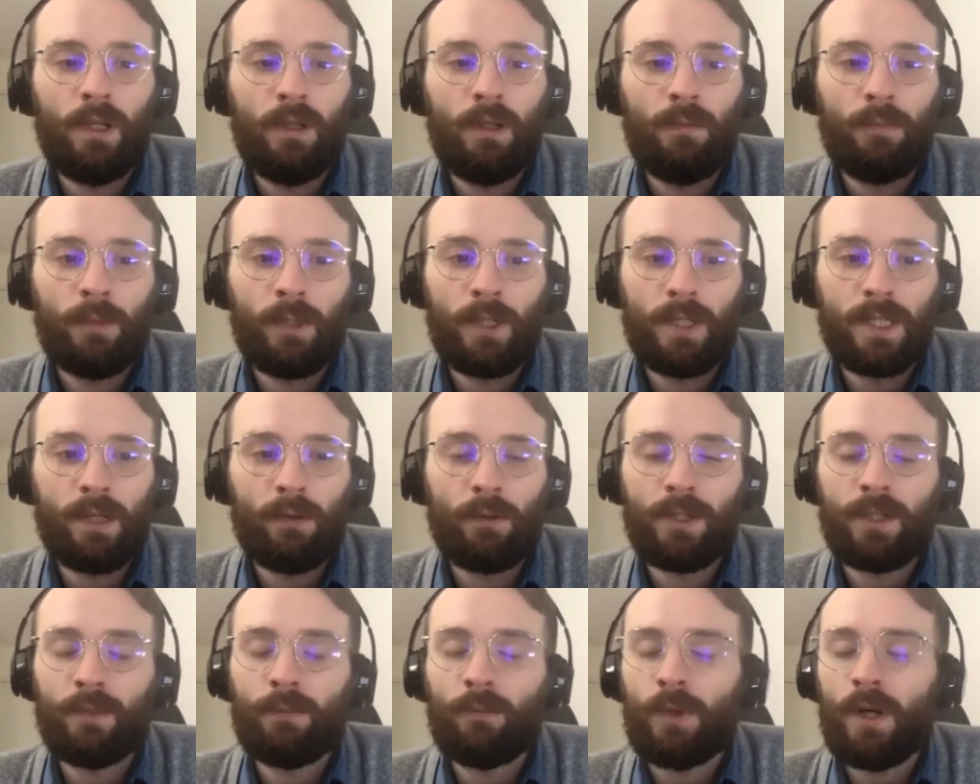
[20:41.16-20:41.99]
Because that
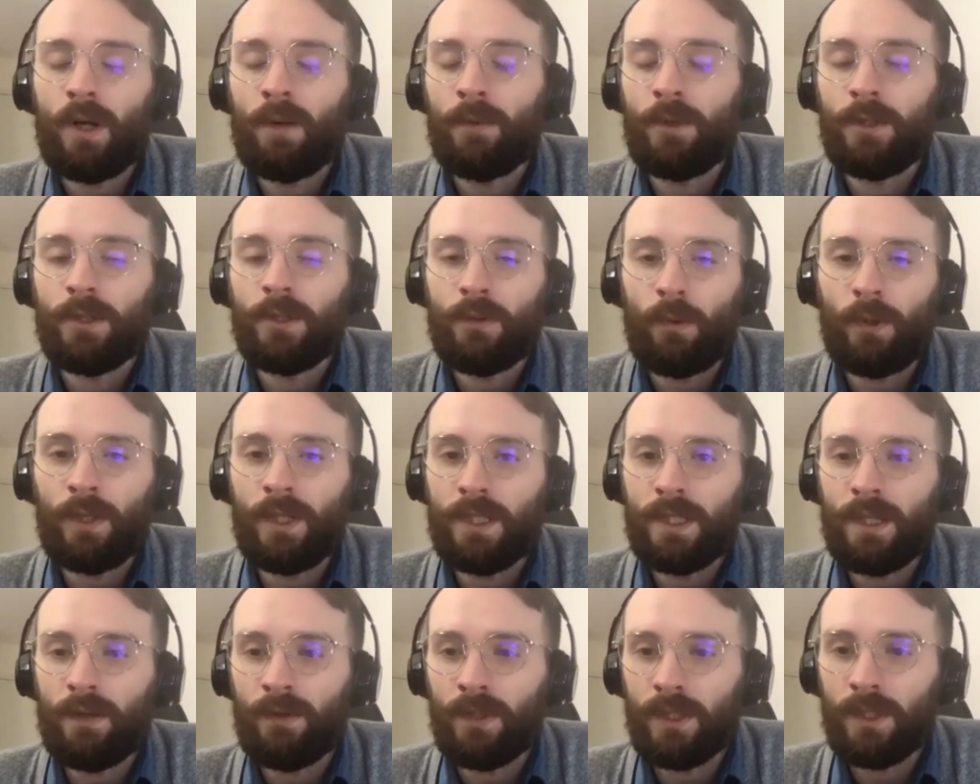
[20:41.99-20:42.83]
was a problem in
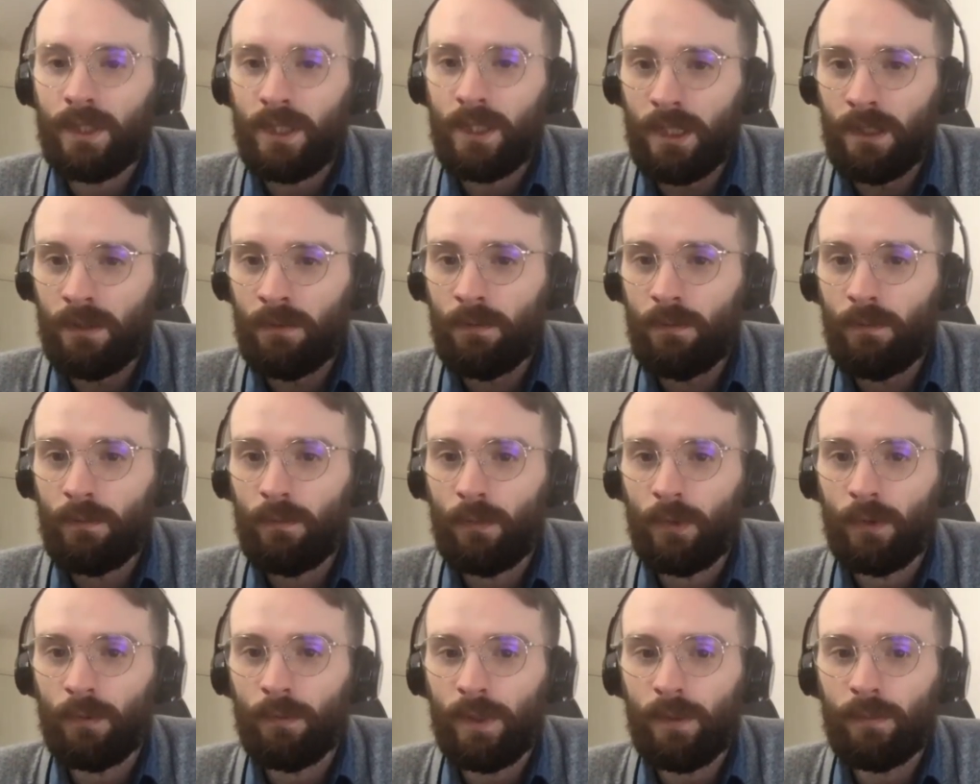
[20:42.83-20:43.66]
2017
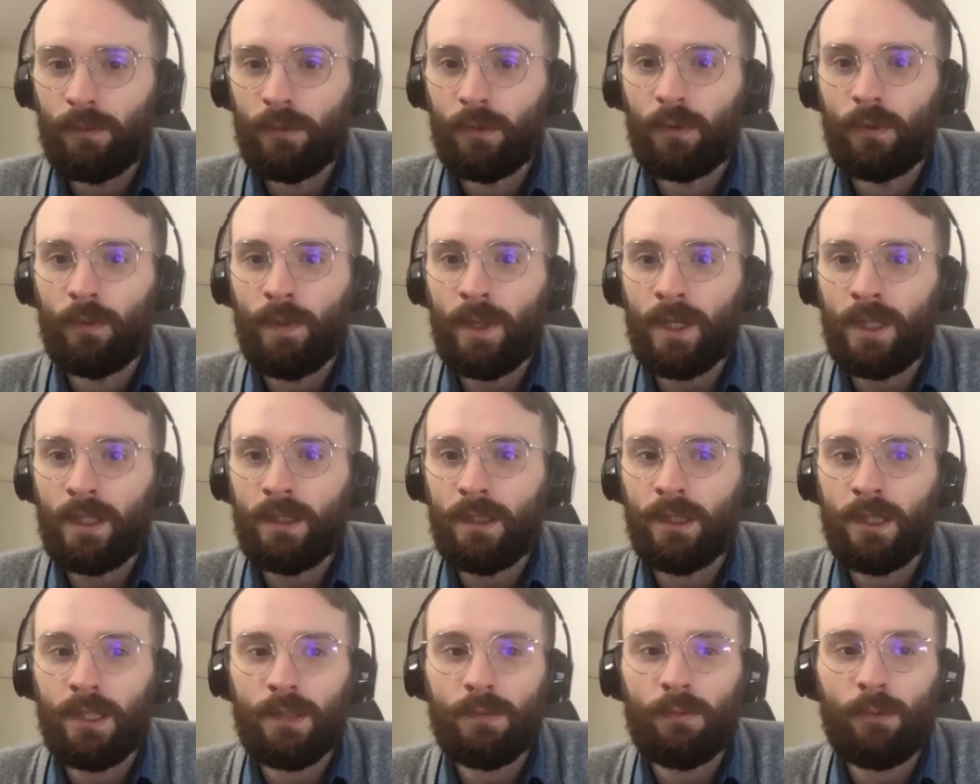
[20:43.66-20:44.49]
where people were
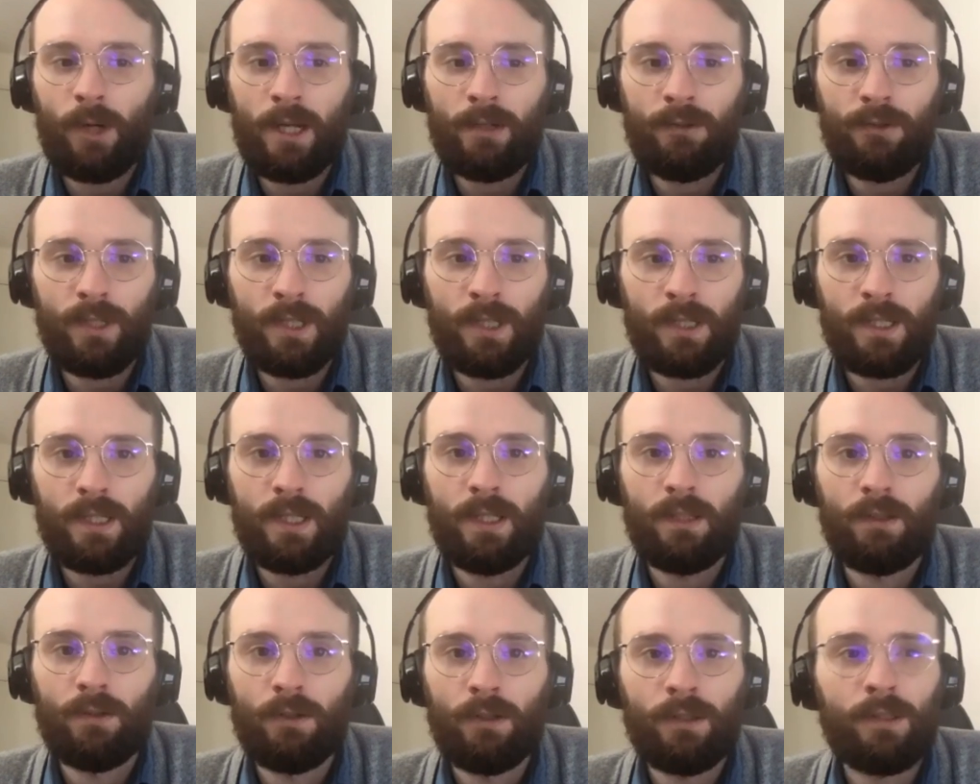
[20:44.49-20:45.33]
making these projects
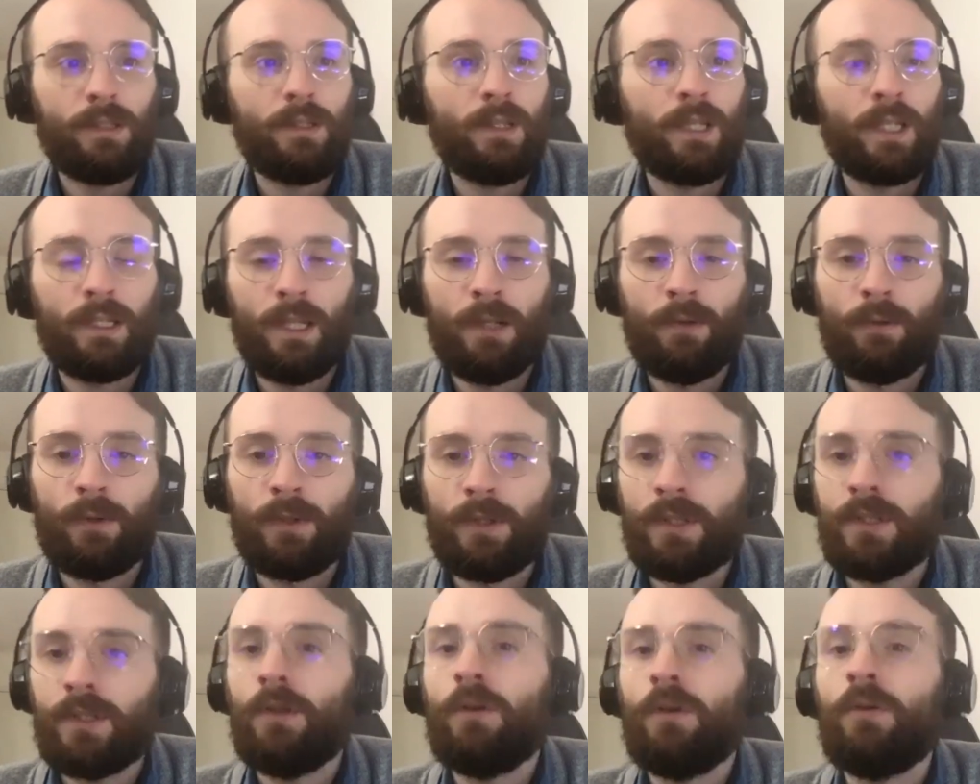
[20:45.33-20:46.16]
that looked like they were
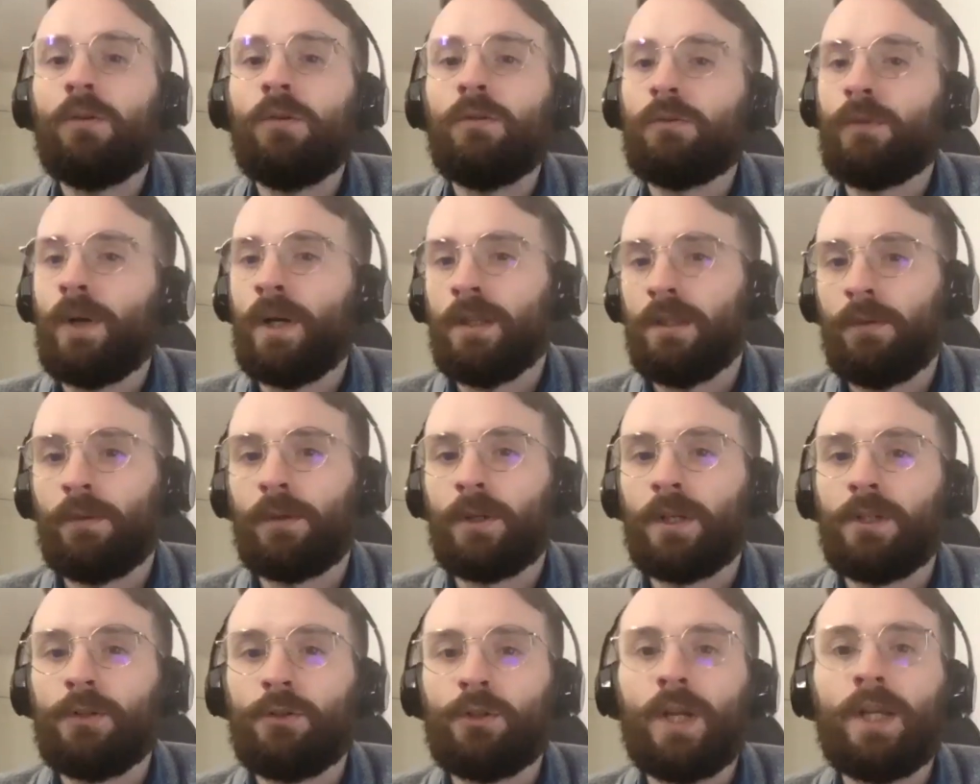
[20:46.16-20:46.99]
so great. They were
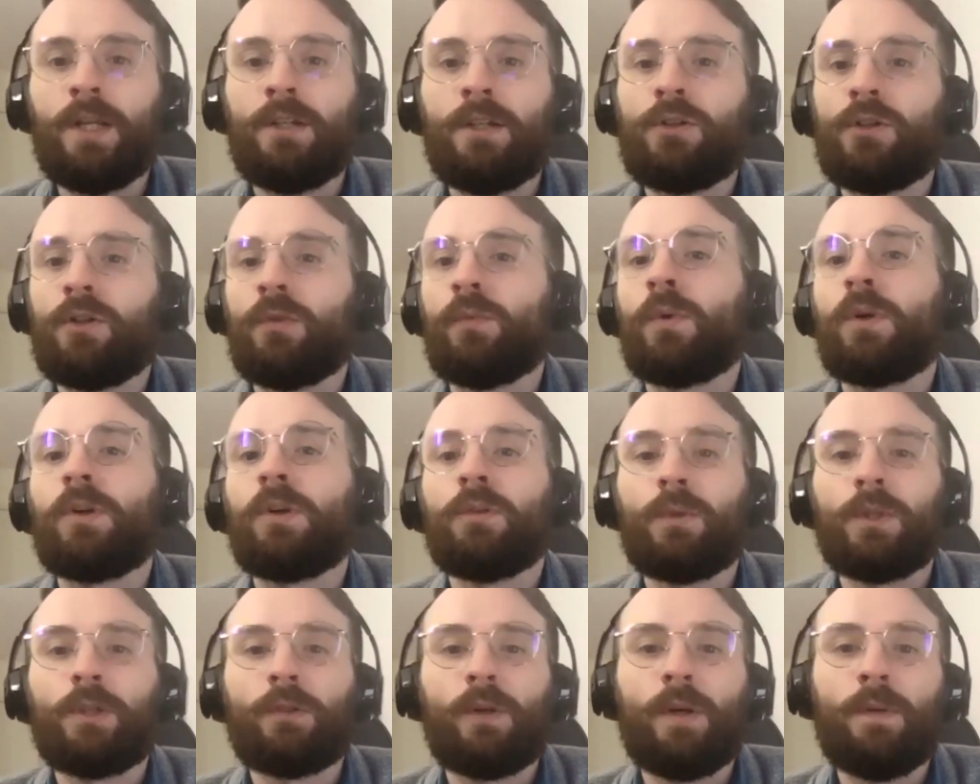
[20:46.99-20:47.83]
going to change the world
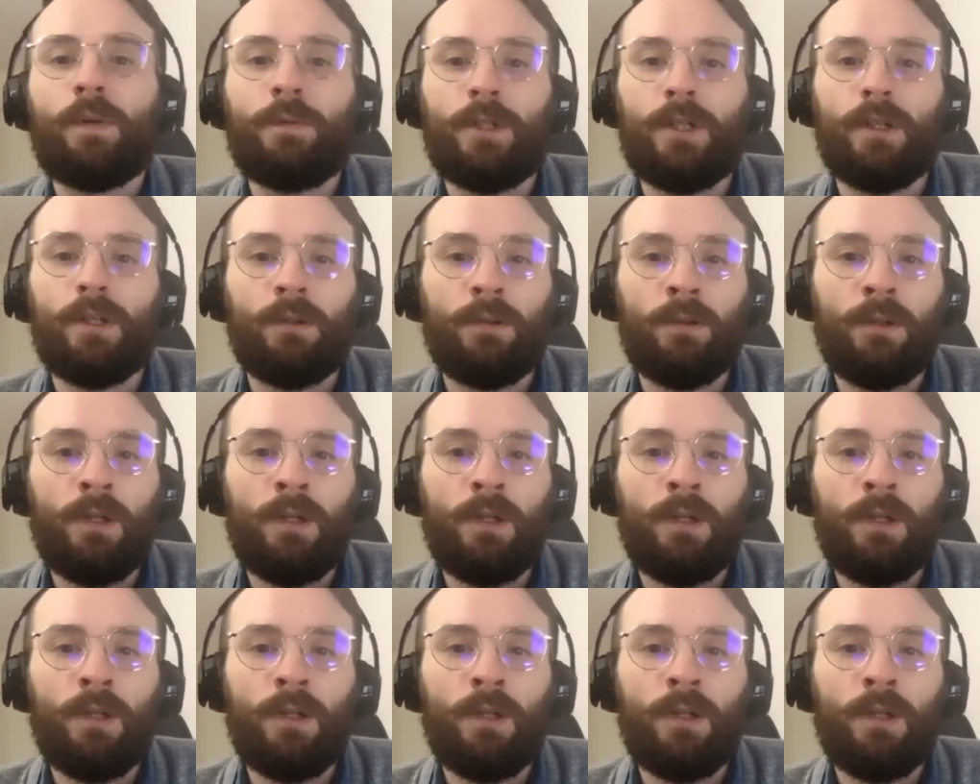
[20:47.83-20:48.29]
with crypto.